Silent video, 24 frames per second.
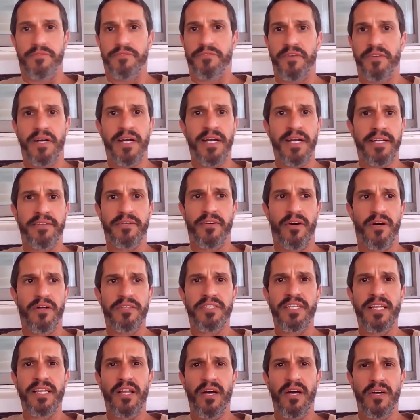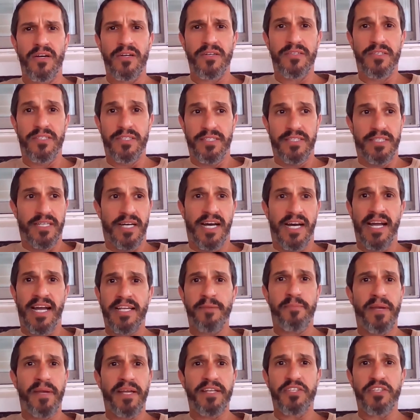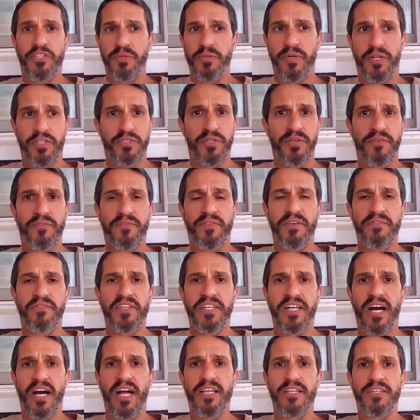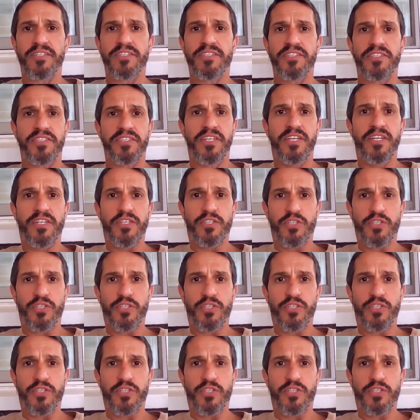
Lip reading: Fine, all day long. I can pay $250